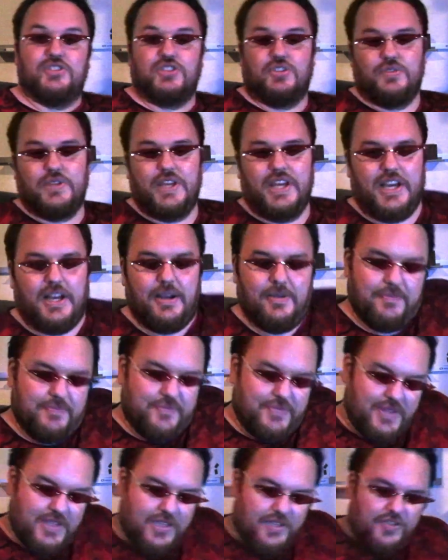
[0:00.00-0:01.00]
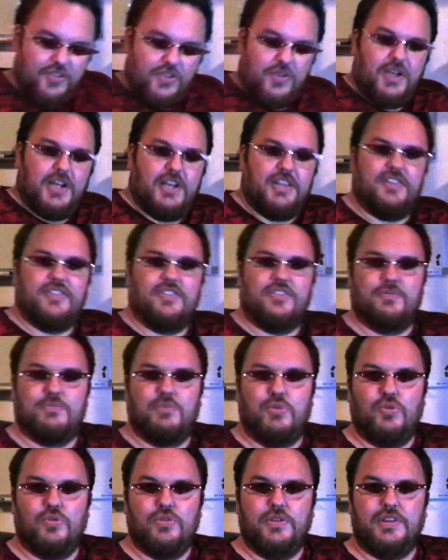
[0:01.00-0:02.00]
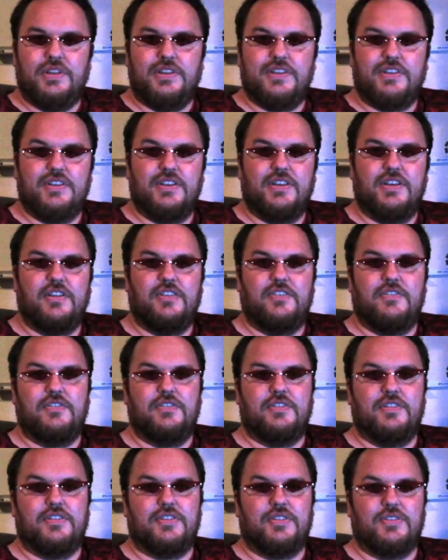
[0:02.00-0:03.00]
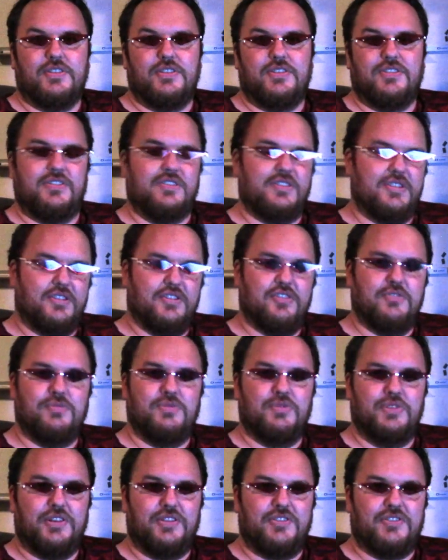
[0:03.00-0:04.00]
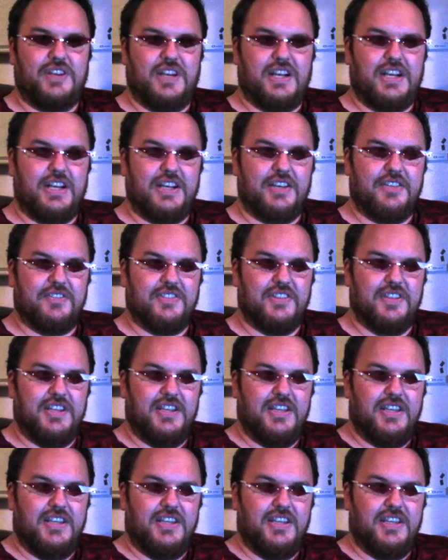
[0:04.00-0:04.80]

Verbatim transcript: So yeah, so uh, this is point, so this is 0 0.5,